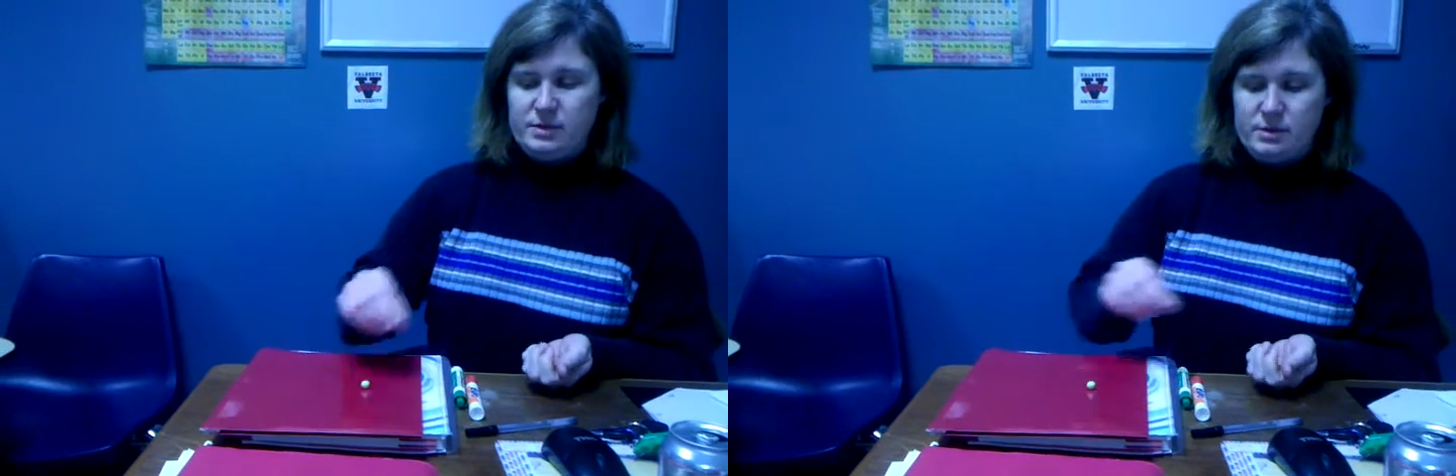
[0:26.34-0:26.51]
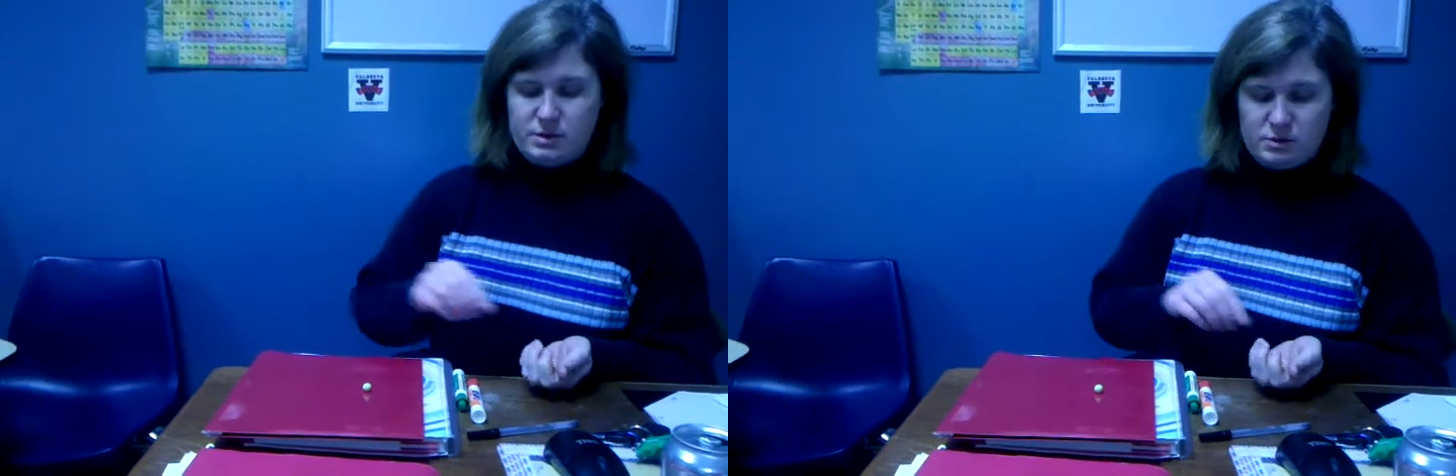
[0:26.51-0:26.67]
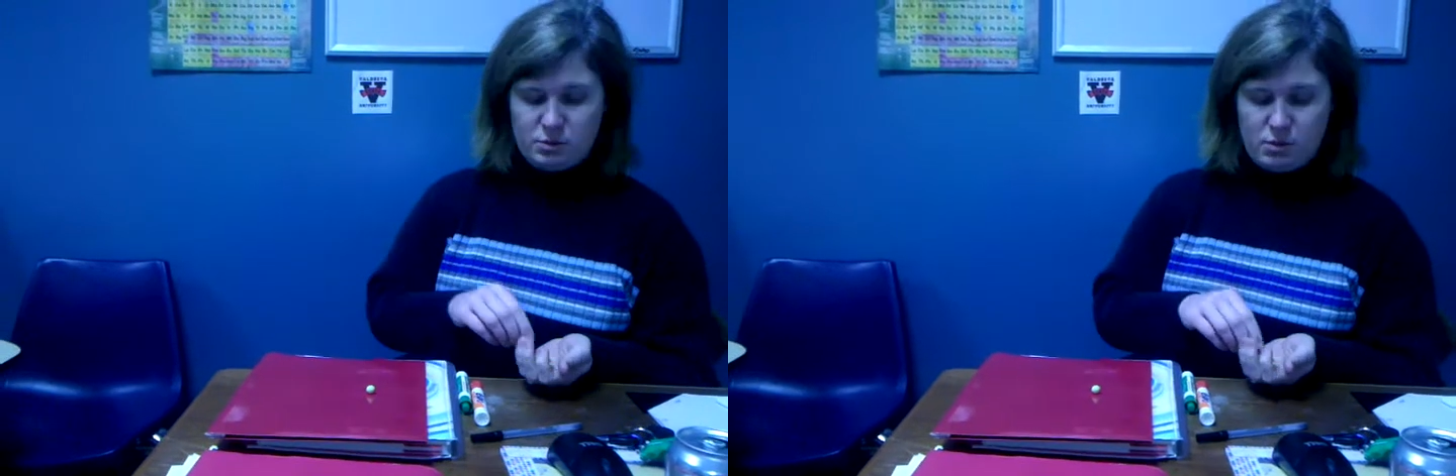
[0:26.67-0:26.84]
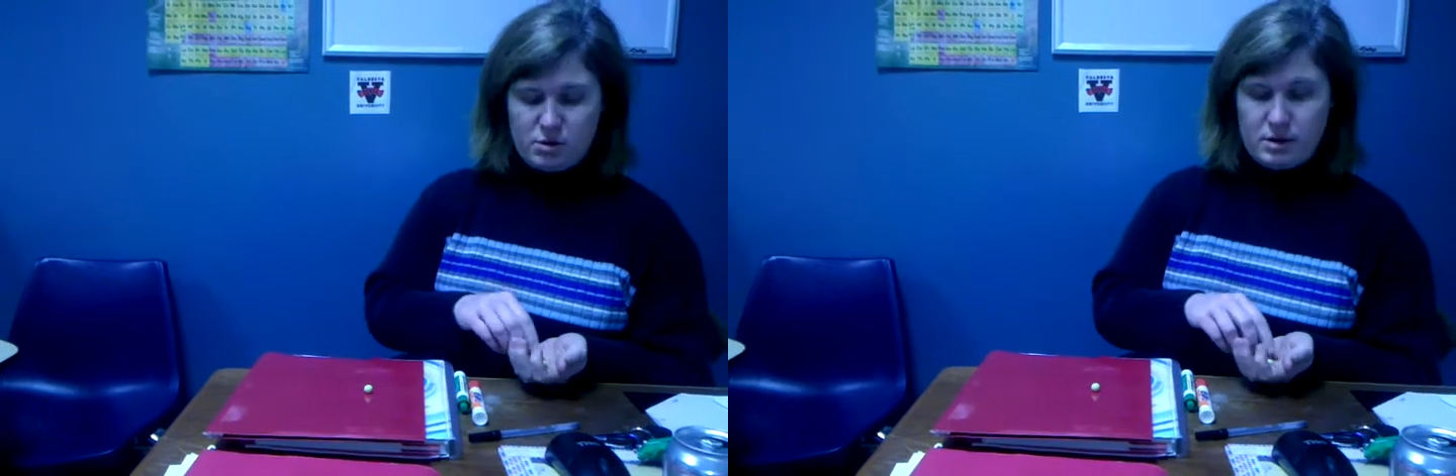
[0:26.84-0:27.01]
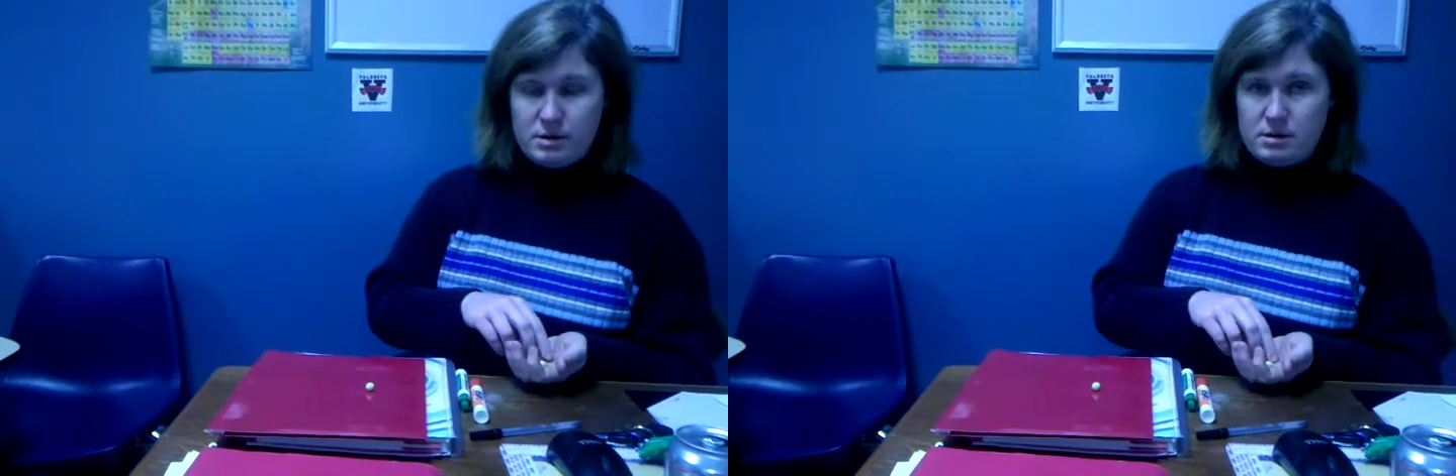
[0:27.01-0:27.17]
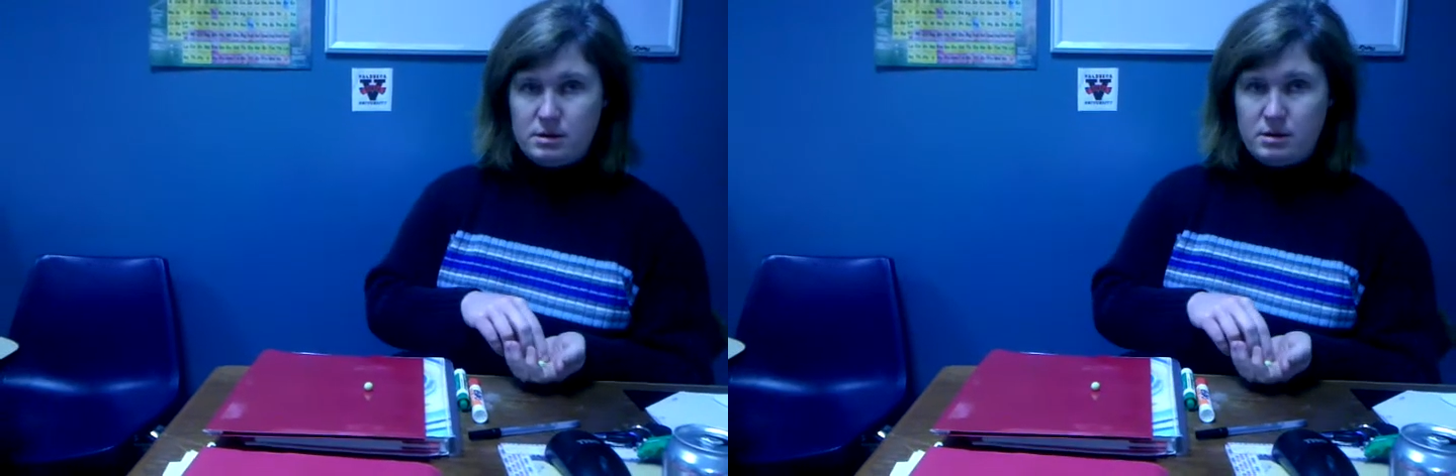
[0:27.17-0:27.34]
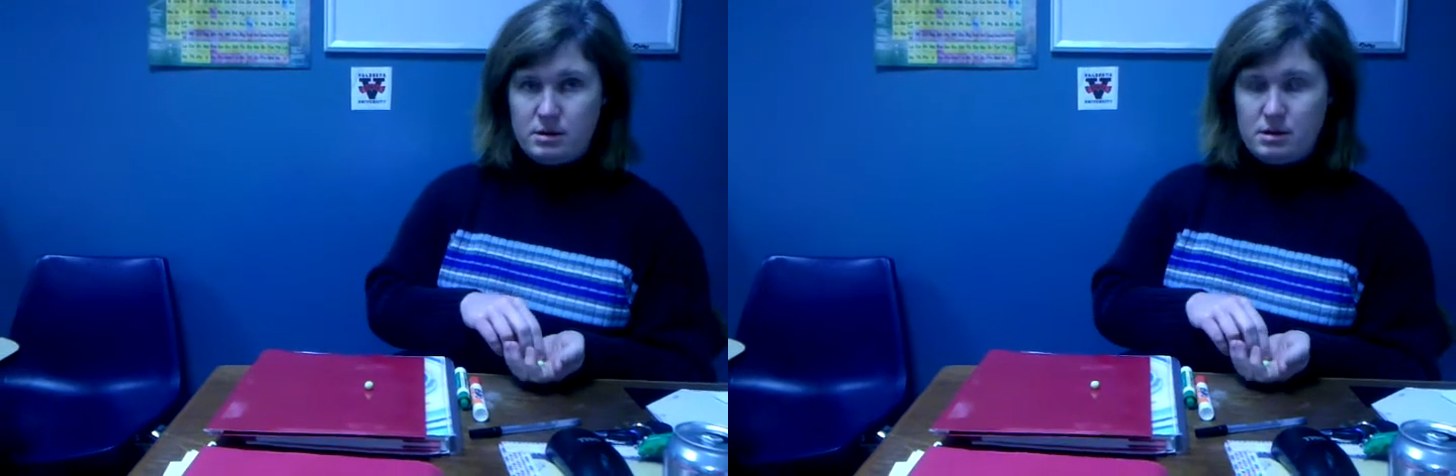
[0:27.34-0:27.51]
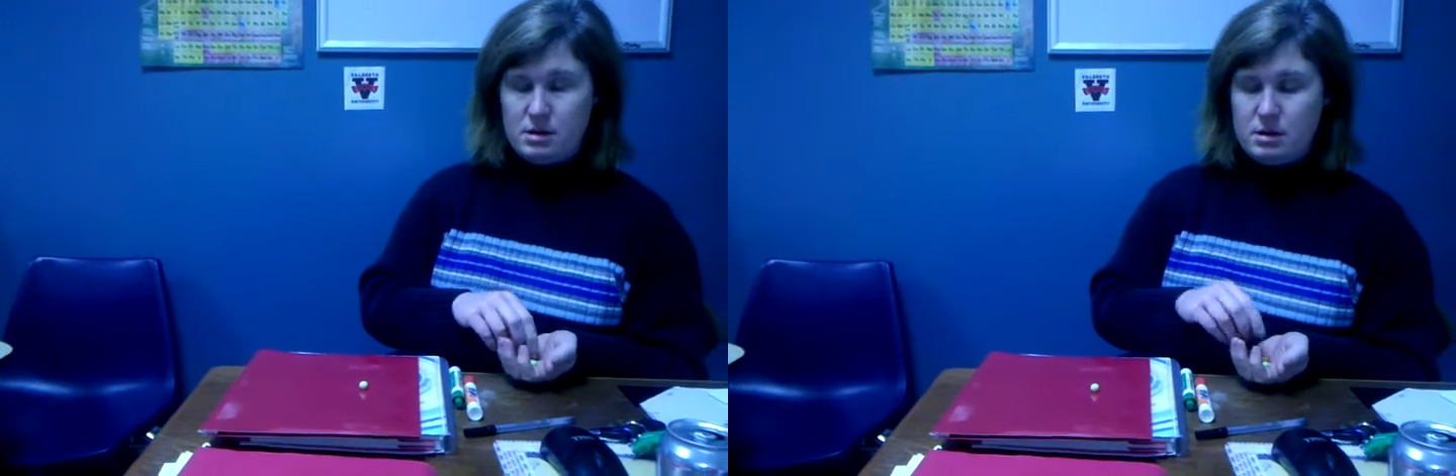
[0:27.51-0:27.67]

So there's 1,